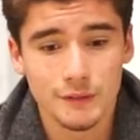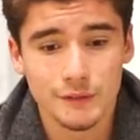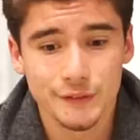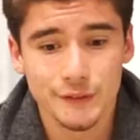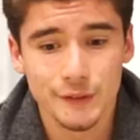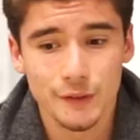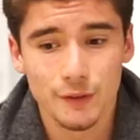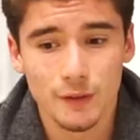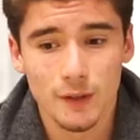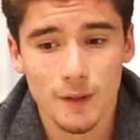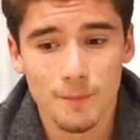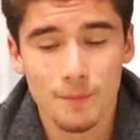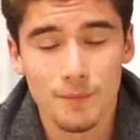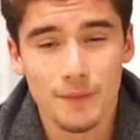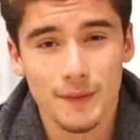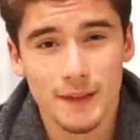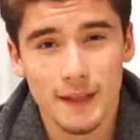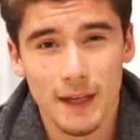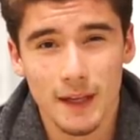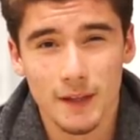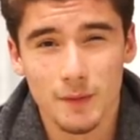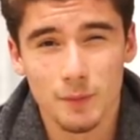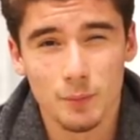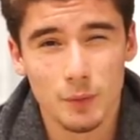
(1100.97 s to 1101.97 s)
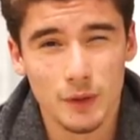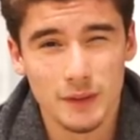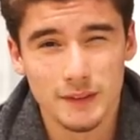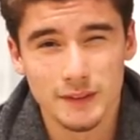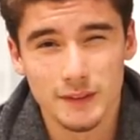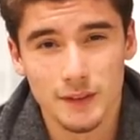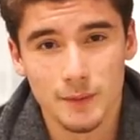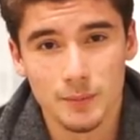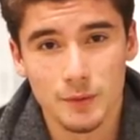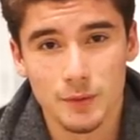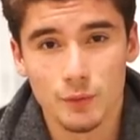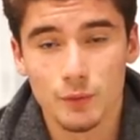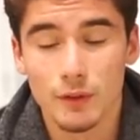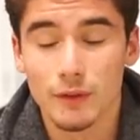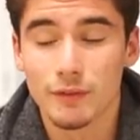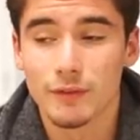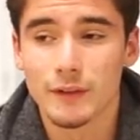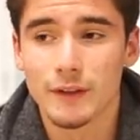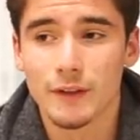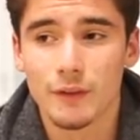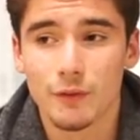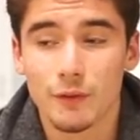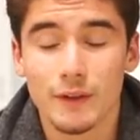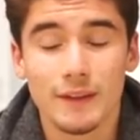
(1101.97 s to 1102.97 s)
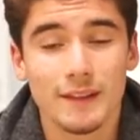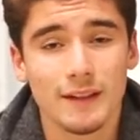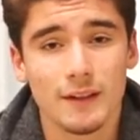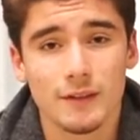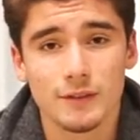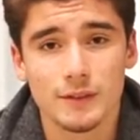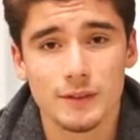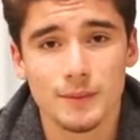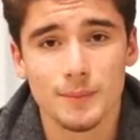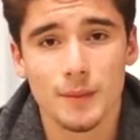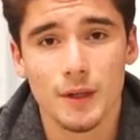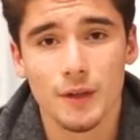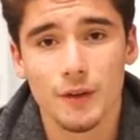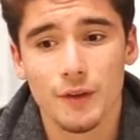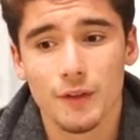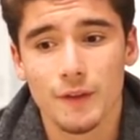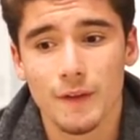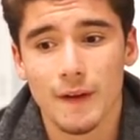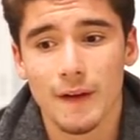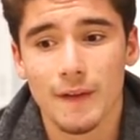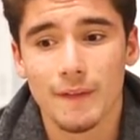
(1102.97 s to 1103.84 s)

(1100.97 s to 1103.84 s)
so that brings it up to roughly 3,000 a month,